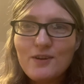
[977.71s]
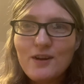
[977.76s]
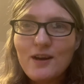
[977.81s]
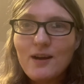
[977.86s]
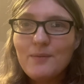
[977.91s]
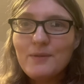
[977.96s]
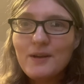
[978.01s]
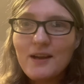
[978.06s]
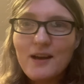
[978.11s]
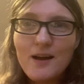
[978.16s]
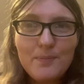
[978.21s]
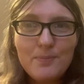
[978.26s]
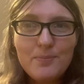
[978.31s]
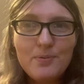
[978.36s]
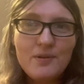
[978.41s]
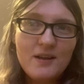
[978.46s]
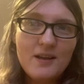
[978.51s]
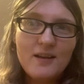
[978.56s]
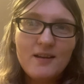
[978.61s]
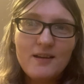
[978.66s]
coming up
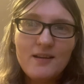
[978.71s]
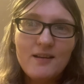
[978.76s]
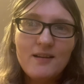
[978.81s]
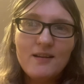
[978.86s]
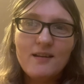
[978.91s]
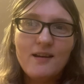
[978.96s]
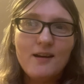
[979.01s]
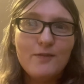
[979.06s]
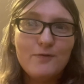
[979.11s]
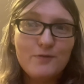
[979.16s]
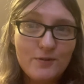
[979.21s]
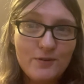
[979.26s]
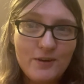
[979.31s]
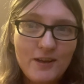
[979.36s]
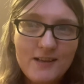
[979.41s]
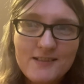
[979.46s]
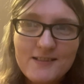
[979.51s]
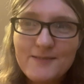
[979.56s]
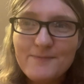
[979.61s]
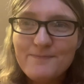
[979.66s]
in a few
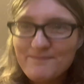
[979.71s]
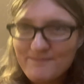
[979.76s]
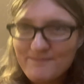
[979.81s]
days.